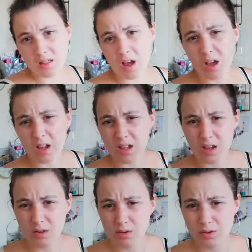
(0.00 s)
that I
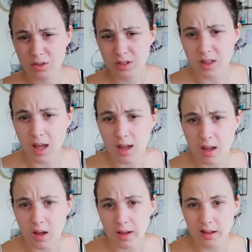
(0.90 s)
used that
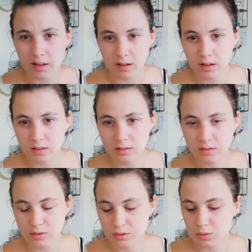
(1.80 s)
I
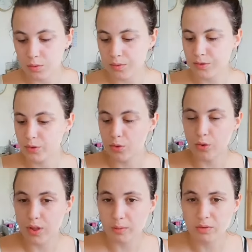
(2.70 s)
sort of
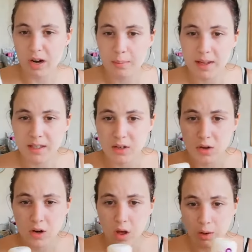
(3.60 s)
saw that was recommended
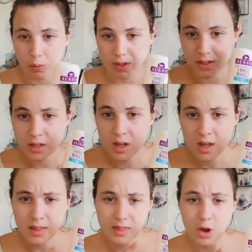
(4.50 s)
online was
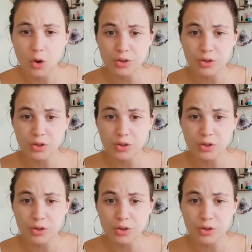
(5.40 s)
the